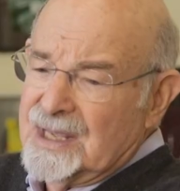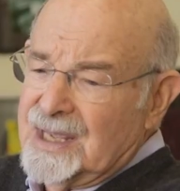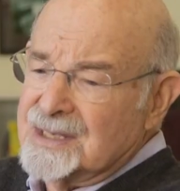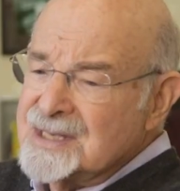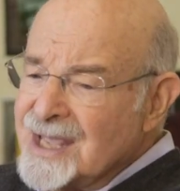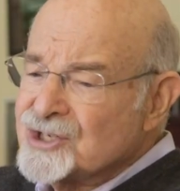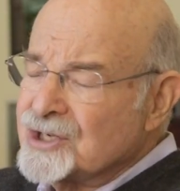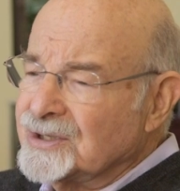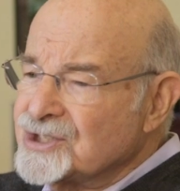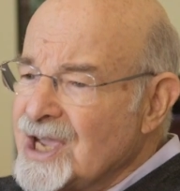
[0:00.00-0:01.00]

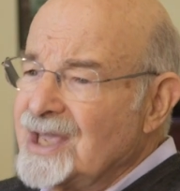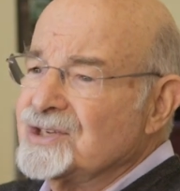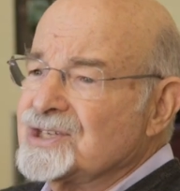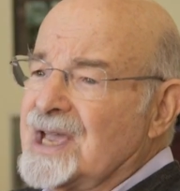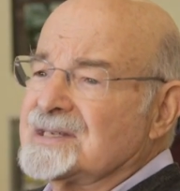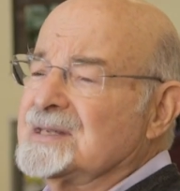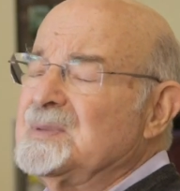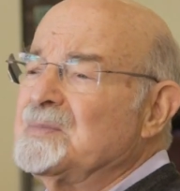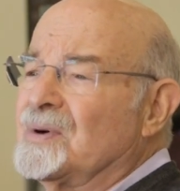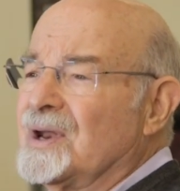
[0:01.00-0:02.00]
intentional change has to
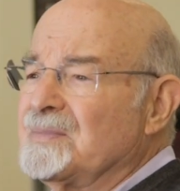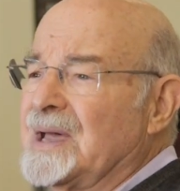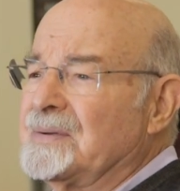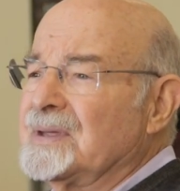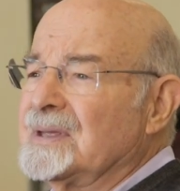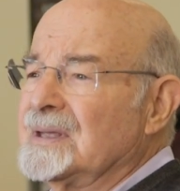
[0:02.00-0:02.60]
be brought about.